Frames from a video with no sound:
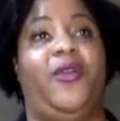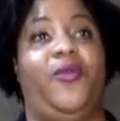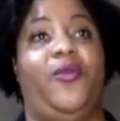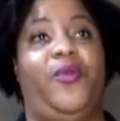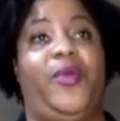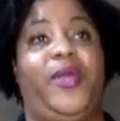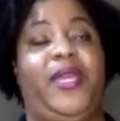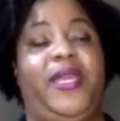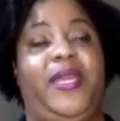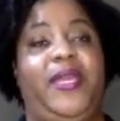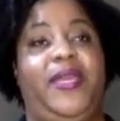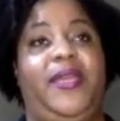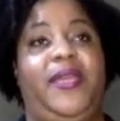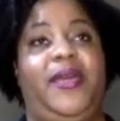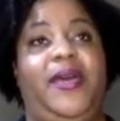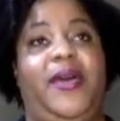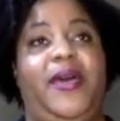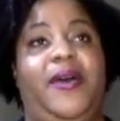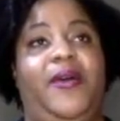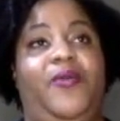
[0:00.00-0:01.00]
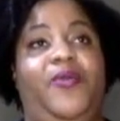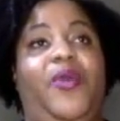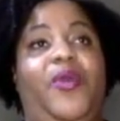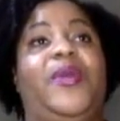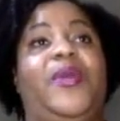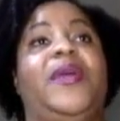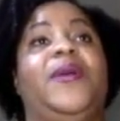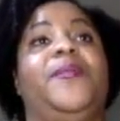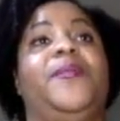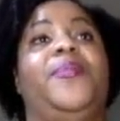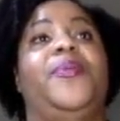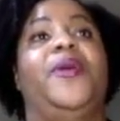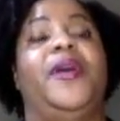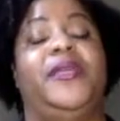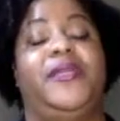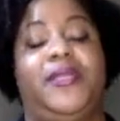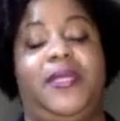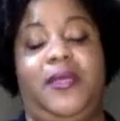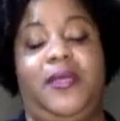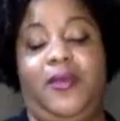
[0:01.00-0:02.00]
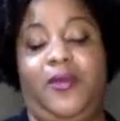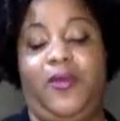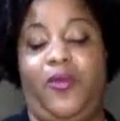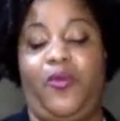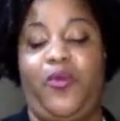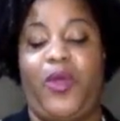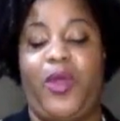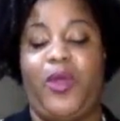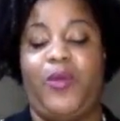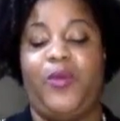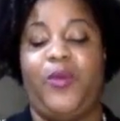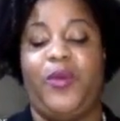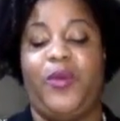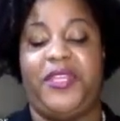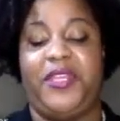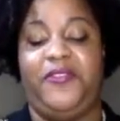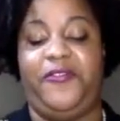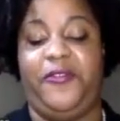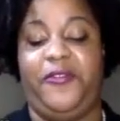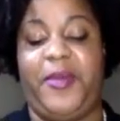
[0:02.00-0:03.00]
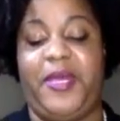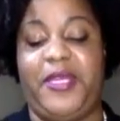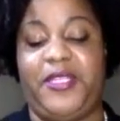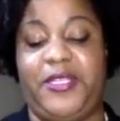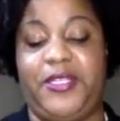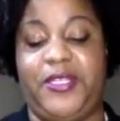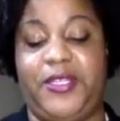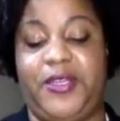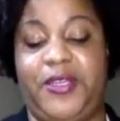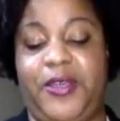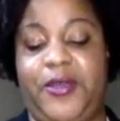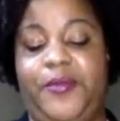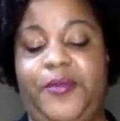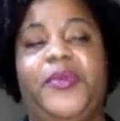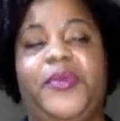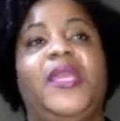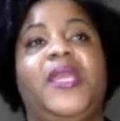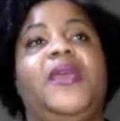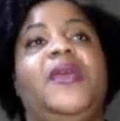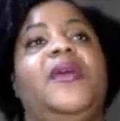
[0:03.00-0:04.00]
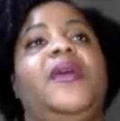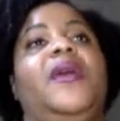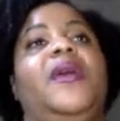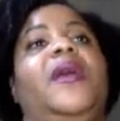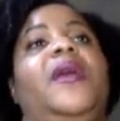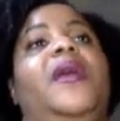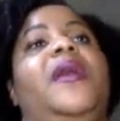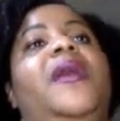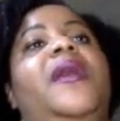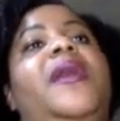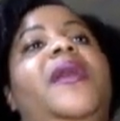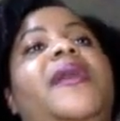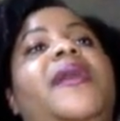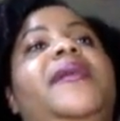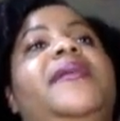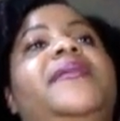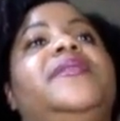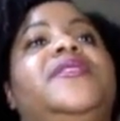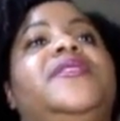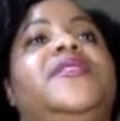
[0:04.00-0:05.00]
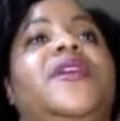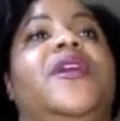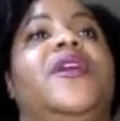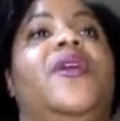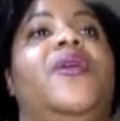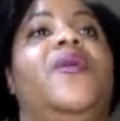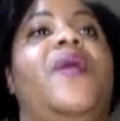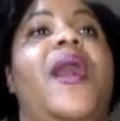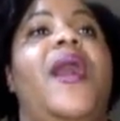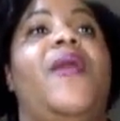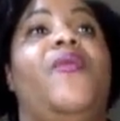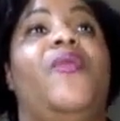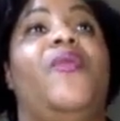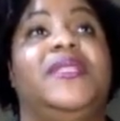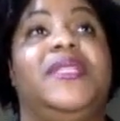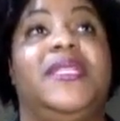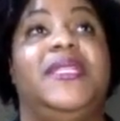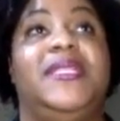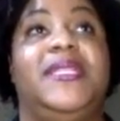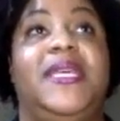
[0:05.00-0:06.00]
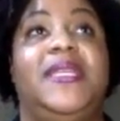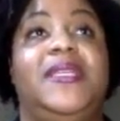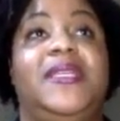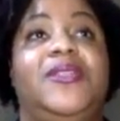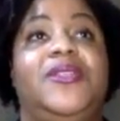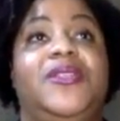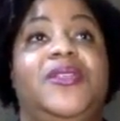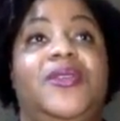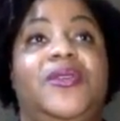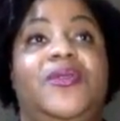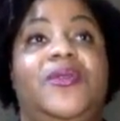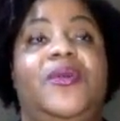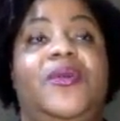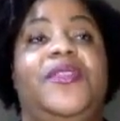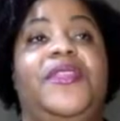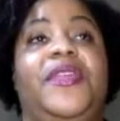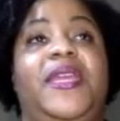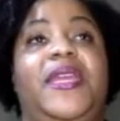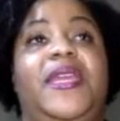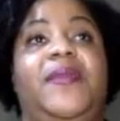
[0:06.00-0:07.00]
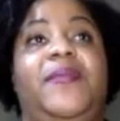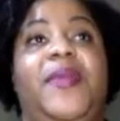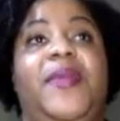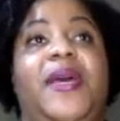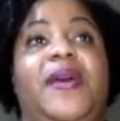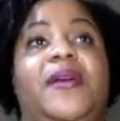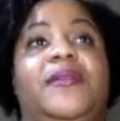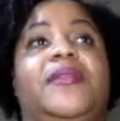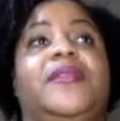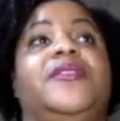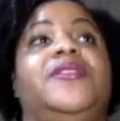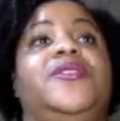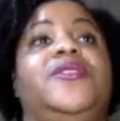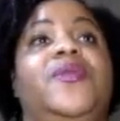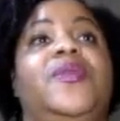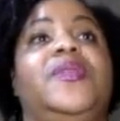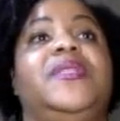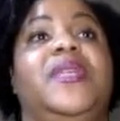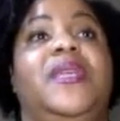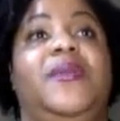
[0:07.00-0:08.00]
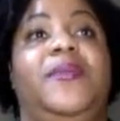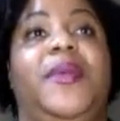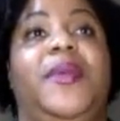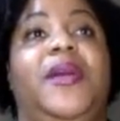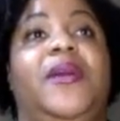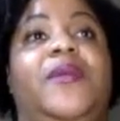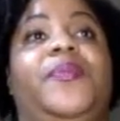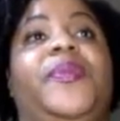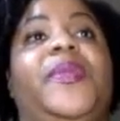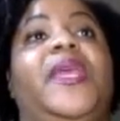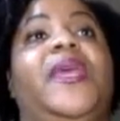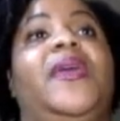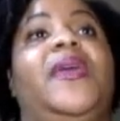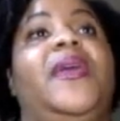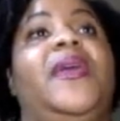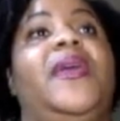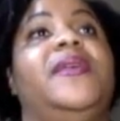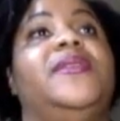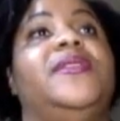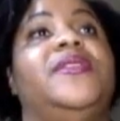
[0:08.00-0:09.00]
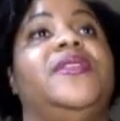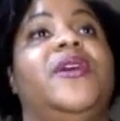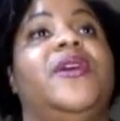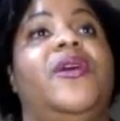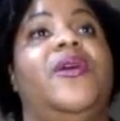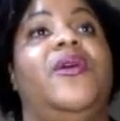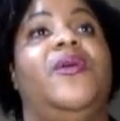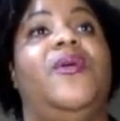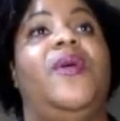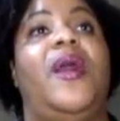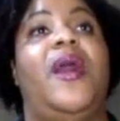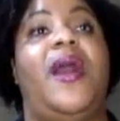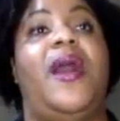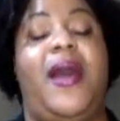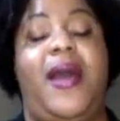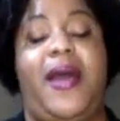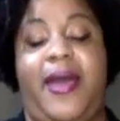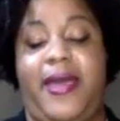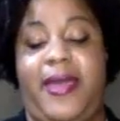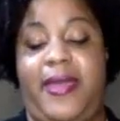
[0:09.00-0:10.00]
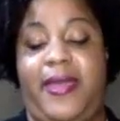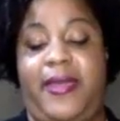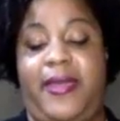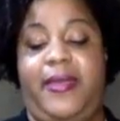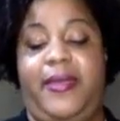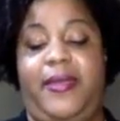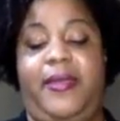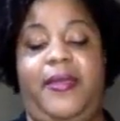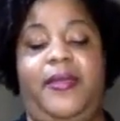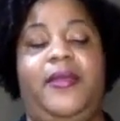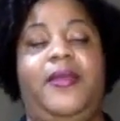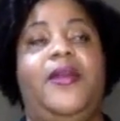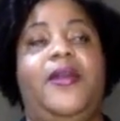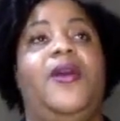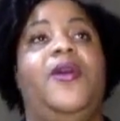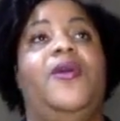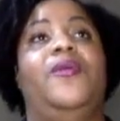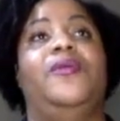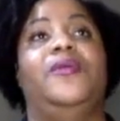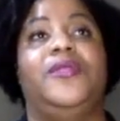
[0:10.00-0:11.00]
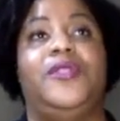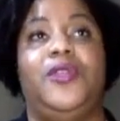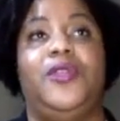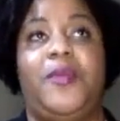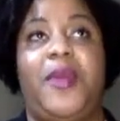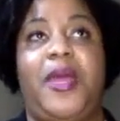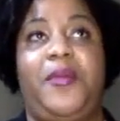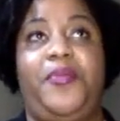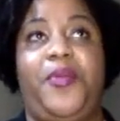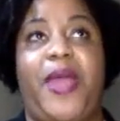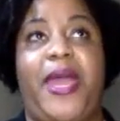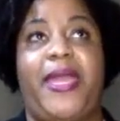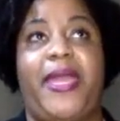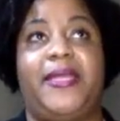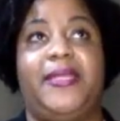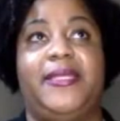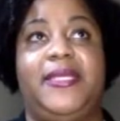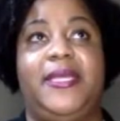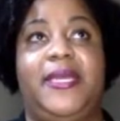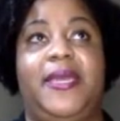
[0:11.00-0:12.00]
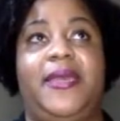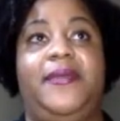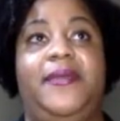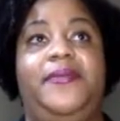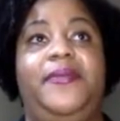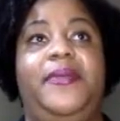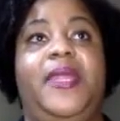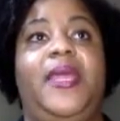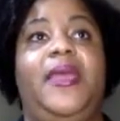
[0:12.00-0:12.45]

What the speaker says: we input where we want the information to go. And so I want to send it to the student's email. And so I go do my brackets again.